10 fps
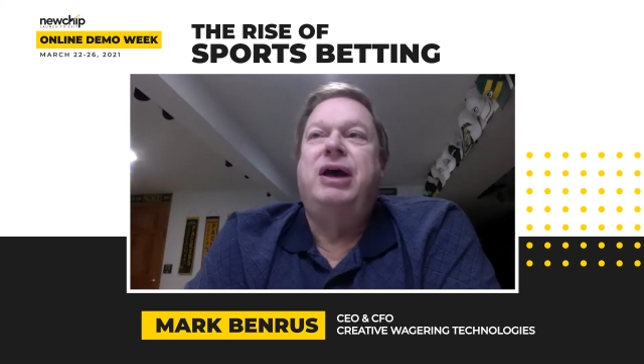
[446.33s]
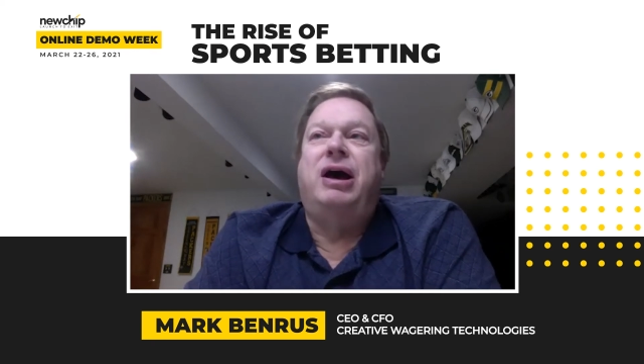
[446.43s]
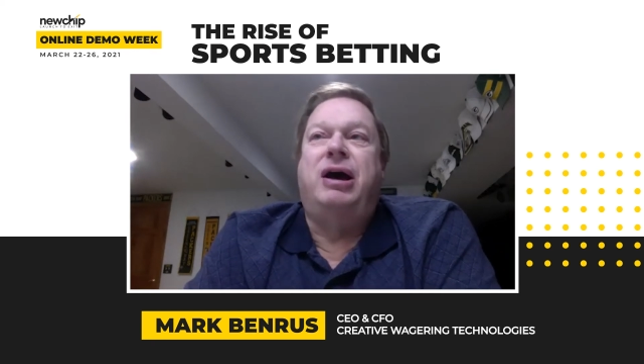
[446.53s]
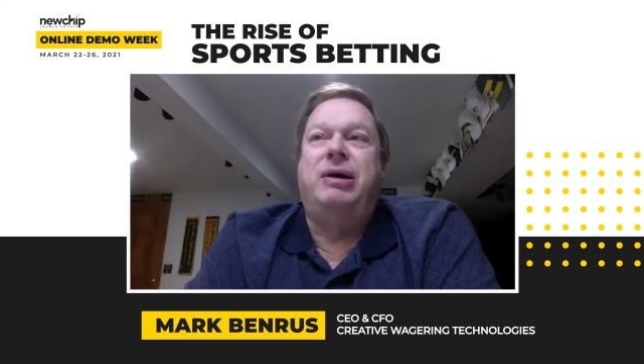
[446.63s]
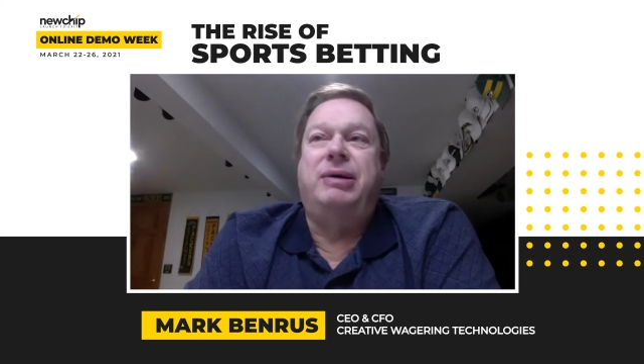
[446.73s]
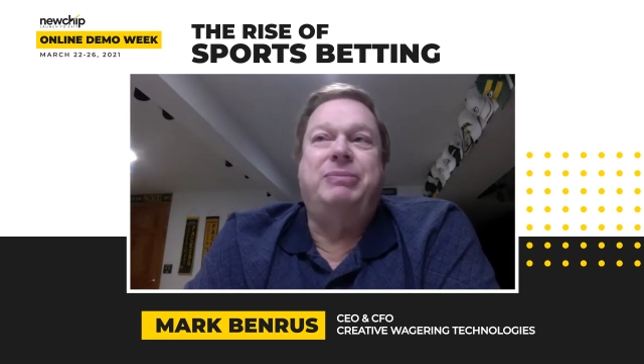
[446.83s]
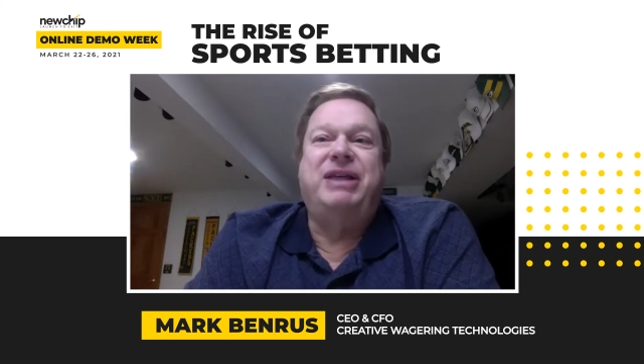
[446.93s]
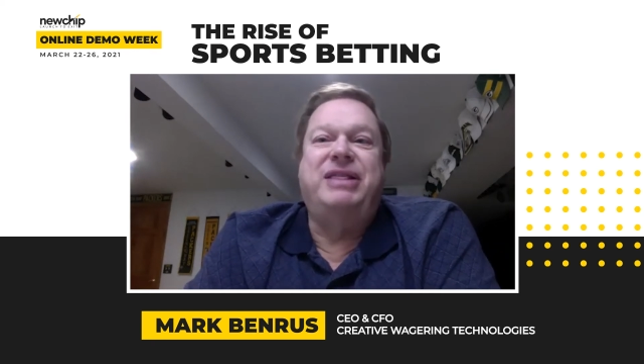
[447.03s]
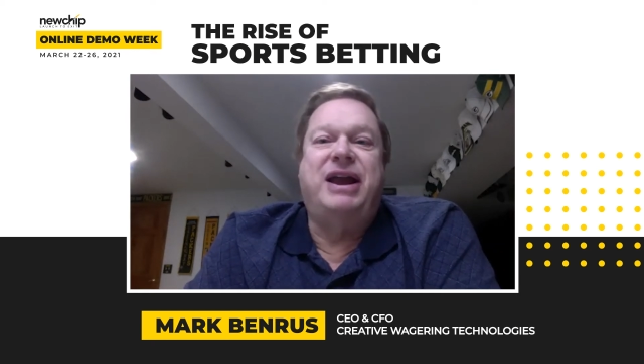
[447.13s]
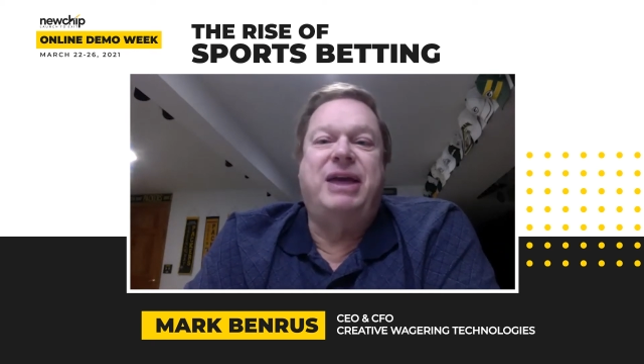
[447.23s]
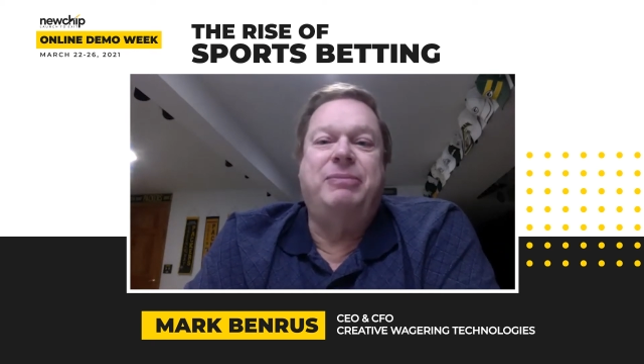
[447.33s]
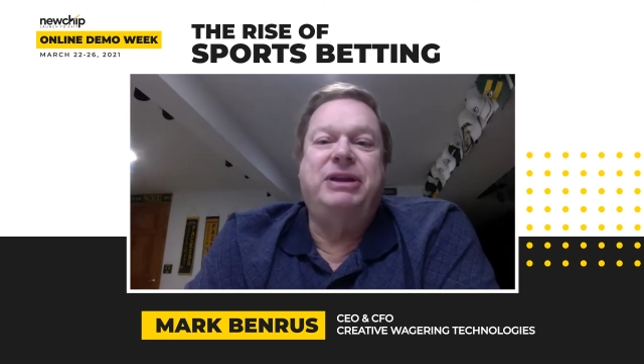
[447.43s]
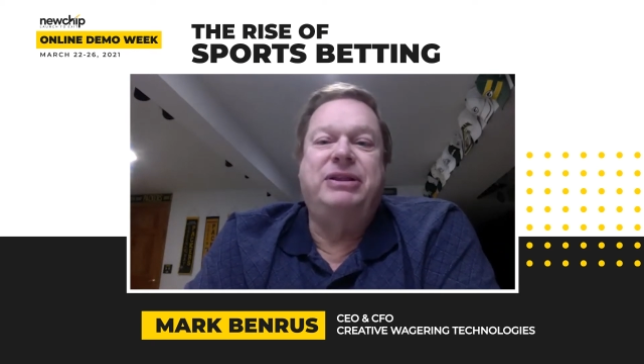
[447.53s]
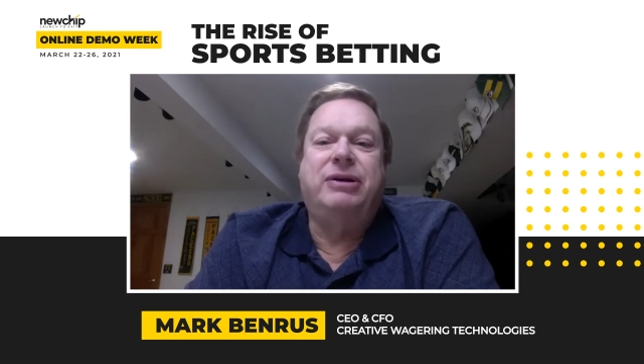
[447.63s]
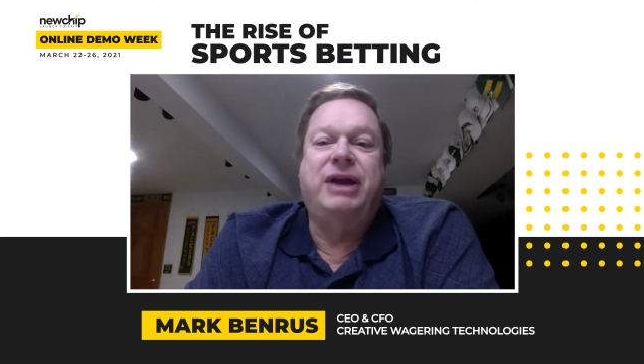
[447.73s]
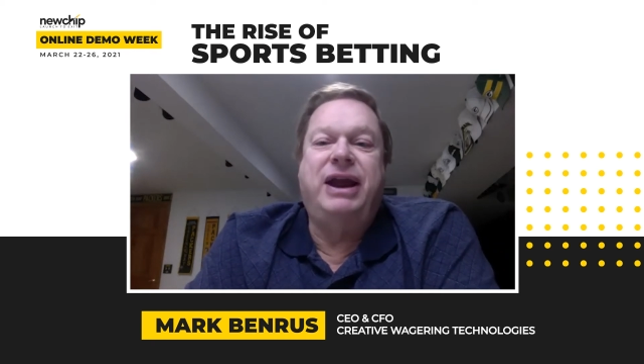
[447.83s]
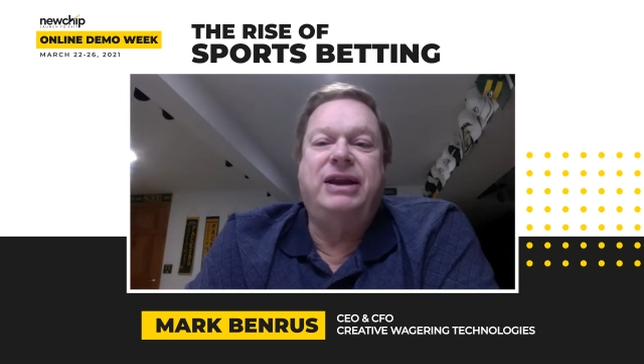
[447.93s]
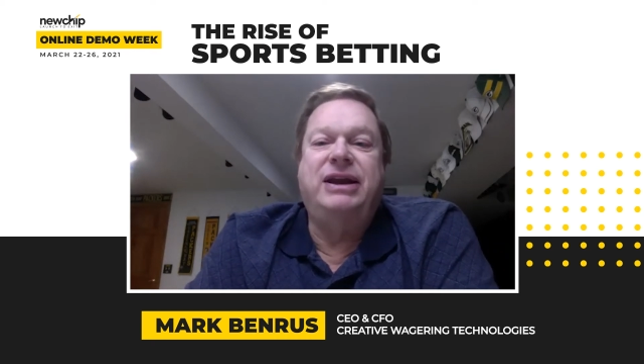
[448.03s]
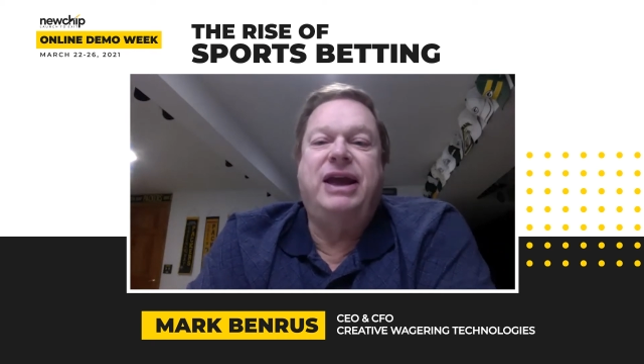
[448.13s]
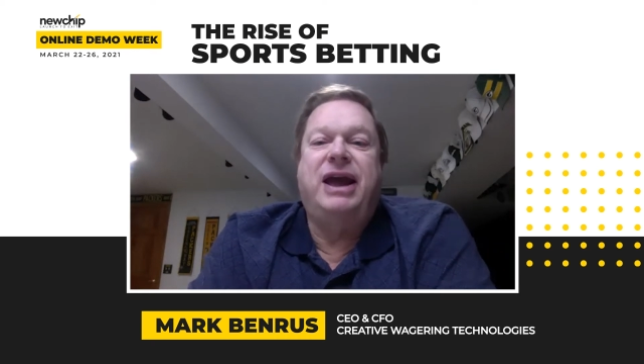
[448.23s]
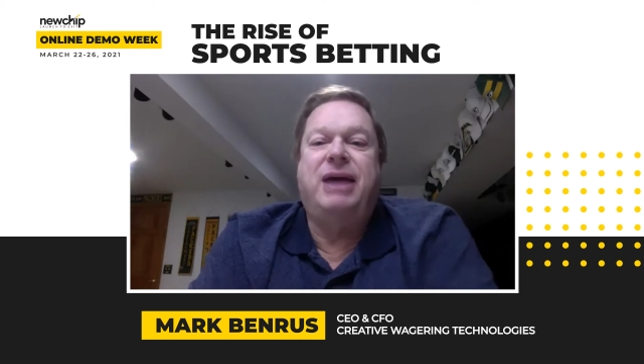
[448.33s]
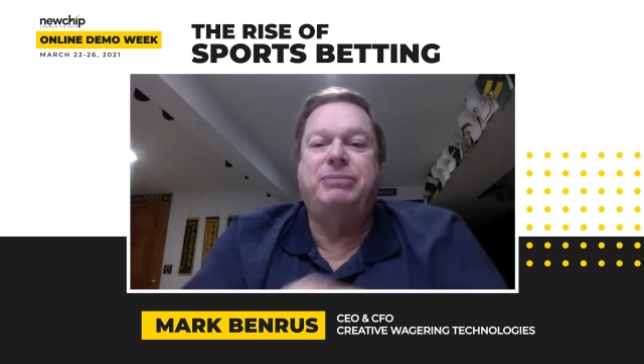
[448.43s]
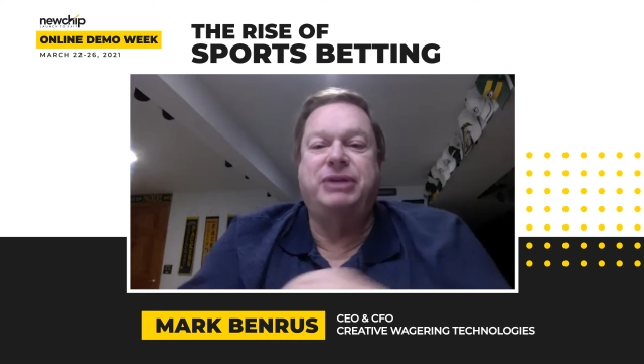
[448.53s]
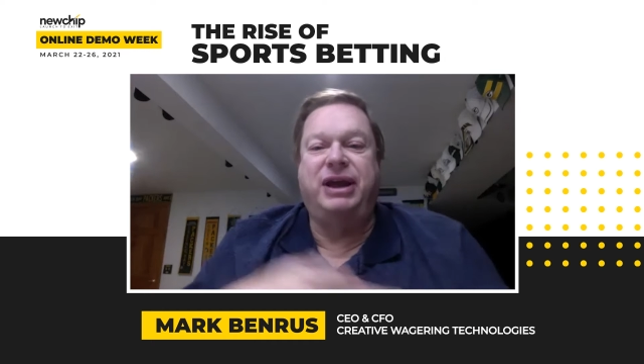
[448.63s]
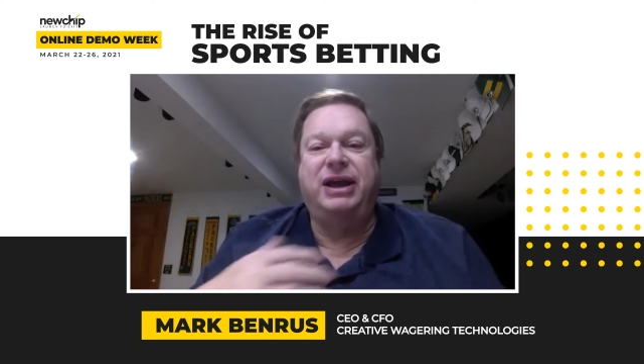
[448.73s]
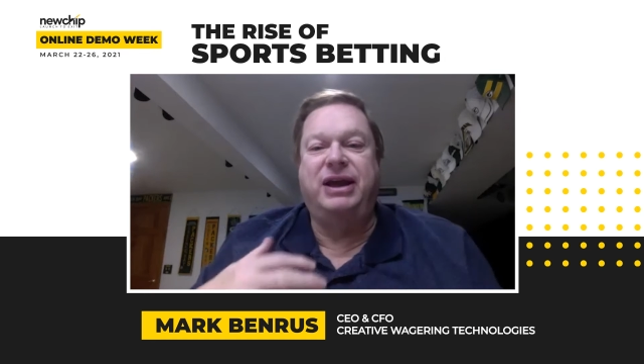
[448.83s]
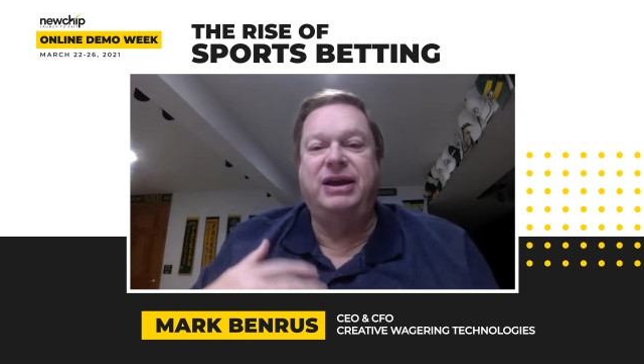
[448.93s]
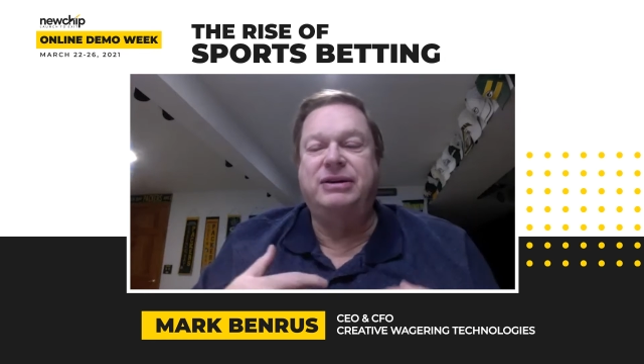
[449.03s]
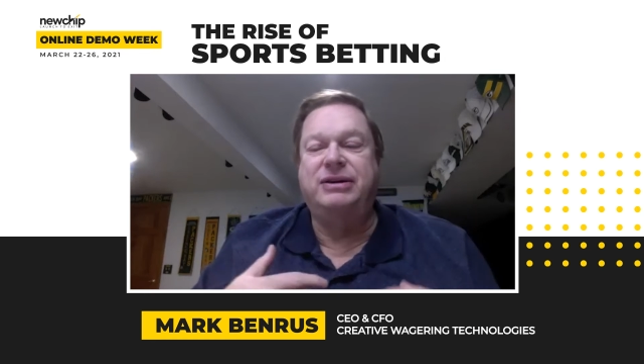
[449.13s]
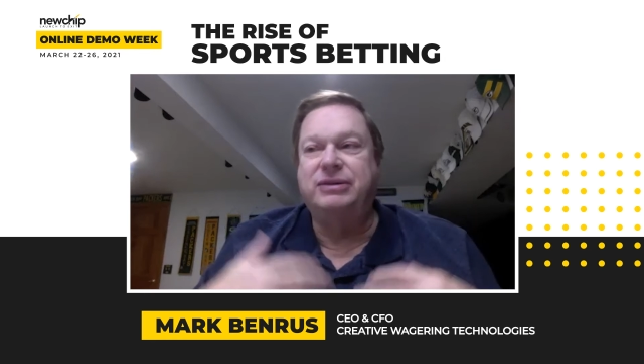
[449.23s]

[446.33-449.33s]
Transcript: And by that, I mean they're handicapped. And